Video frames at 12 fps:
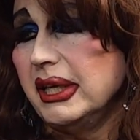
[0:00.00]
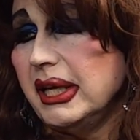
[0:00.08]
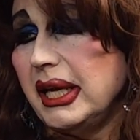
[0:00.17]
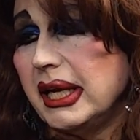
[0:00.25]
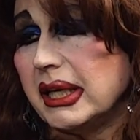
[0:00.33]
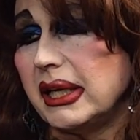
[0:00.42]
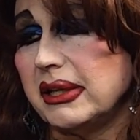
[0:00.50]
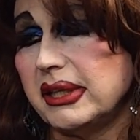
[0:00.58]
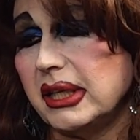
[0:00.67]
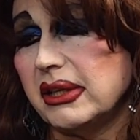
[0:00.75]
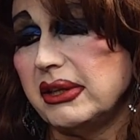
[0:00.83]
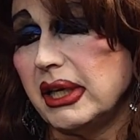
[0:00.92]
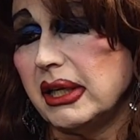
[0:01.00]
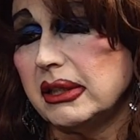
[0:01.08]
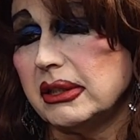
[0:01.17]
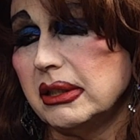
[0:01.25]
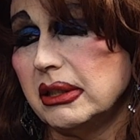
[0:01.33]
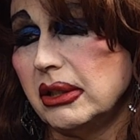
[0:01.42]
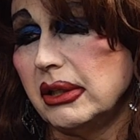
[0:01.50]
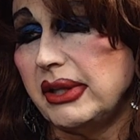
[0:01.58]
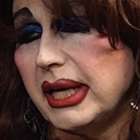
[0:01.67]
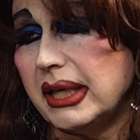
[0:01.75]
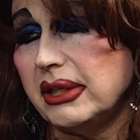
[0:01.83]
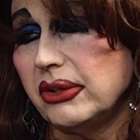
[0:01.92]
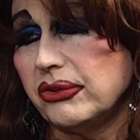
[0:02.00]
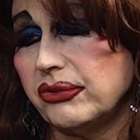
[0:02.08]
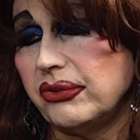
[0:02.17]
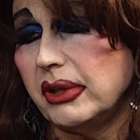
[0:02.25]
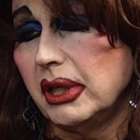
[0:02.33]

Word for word: And I think that that has,